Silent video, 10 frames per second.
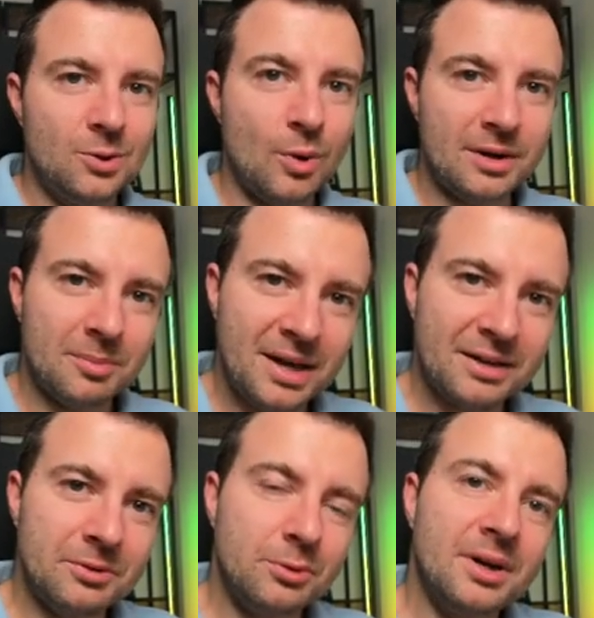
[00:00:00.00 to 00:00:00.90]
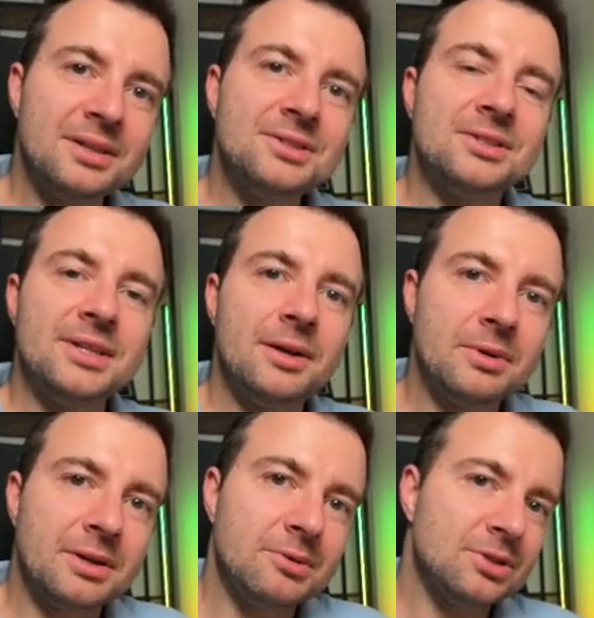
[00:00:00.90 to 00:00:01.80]
Welcome back everyone. Today
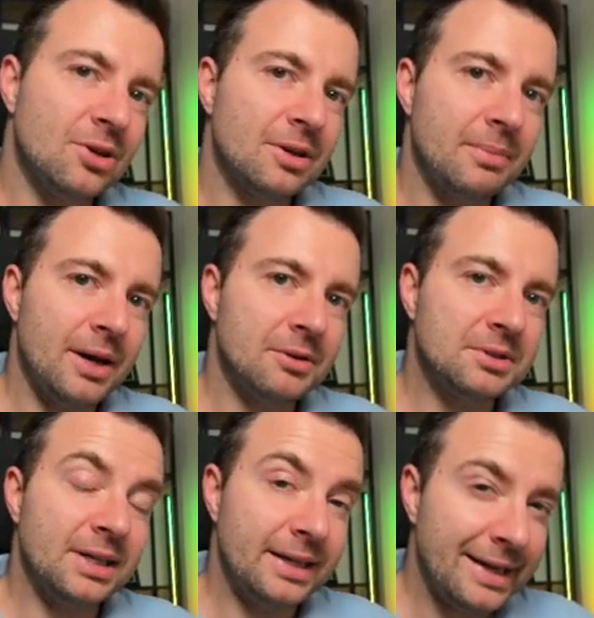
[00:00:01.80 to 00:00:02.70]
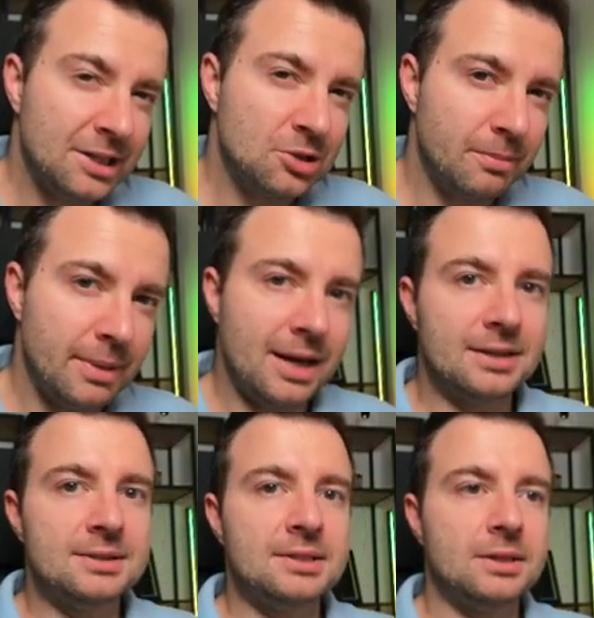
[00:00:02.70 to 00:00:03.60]
we're going to talk about connection
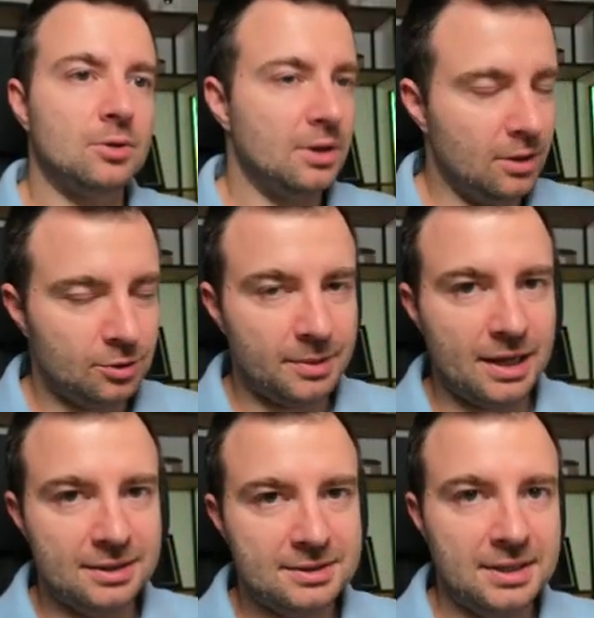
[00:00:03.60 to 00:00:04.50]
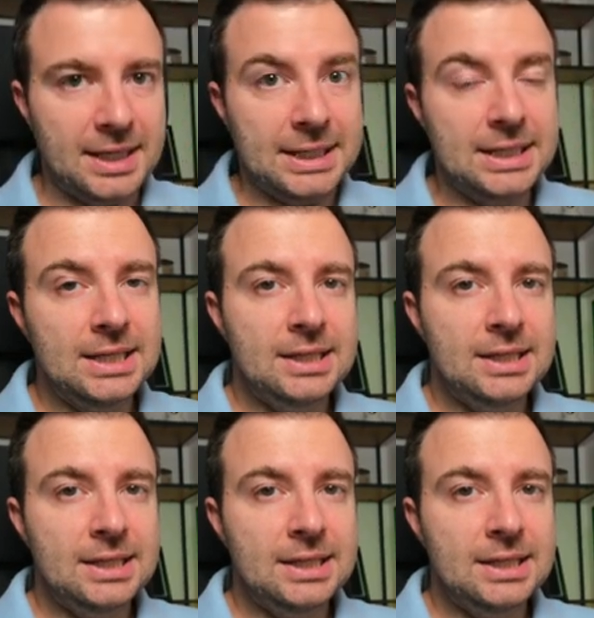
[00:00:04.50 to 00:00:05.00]
balancing or load balancing.